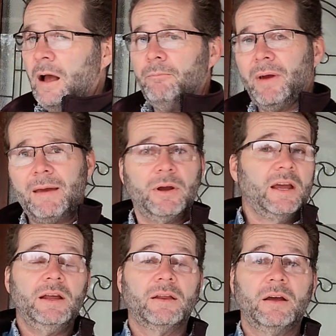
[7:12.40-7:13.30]

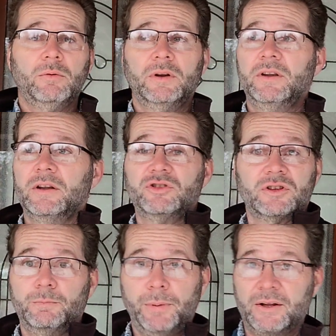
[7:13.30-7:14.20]
Maybe they would
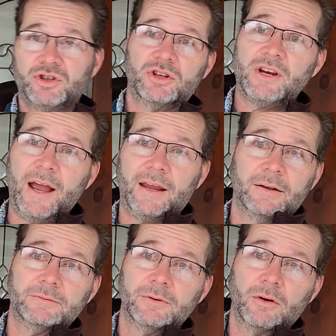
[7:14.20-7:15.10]
just pitch the
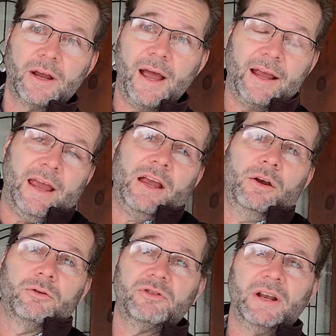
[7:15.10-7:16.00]
jacket. Okay, I can't
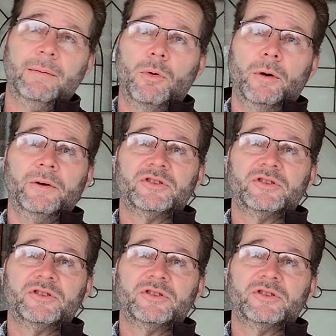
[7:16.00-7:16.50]
use it anymore.